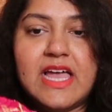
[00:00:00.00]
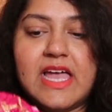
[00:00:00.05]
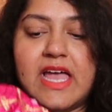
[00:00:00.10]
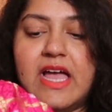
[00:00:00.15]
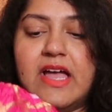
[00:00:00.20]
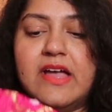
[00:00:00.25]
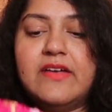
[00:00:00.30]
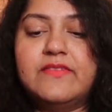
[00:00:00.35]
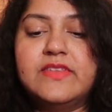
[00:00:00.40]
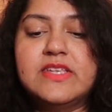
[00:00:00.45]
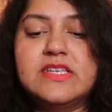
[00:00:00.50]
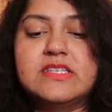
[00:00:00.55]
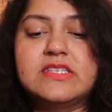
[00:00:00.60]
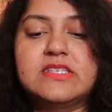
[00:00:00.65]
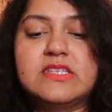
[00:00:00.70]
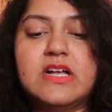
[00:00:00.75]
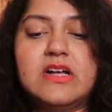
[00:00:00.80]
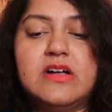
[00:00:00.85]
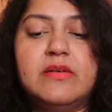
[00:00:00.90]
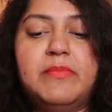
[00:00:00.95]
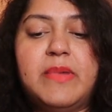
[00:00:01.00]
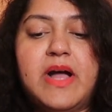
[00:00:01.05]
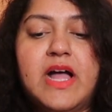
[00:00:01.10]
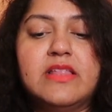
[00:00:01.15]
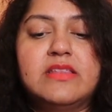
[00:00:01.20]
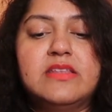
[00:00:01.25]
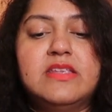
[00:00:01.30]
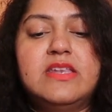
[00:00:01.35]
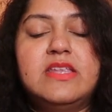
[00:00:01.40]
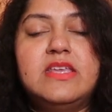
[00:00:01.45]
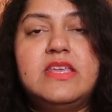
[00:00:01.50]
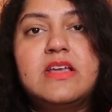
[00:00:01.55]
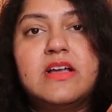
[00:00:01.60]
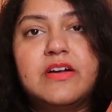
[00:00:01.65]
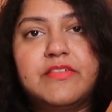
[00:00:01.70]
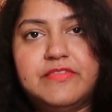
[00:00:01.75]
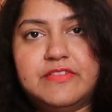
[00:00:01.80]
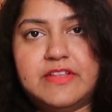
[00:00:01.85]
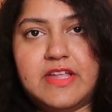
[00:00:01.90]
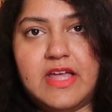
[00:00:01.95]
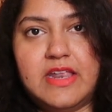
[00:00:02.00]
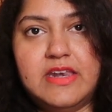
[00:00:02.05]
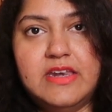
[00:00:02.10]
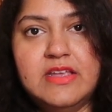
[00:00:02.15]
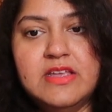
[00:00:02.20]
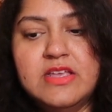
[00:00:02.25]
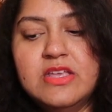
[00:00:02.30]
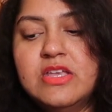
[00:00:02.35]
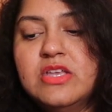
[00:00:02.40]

I have this Bandhani kaftan.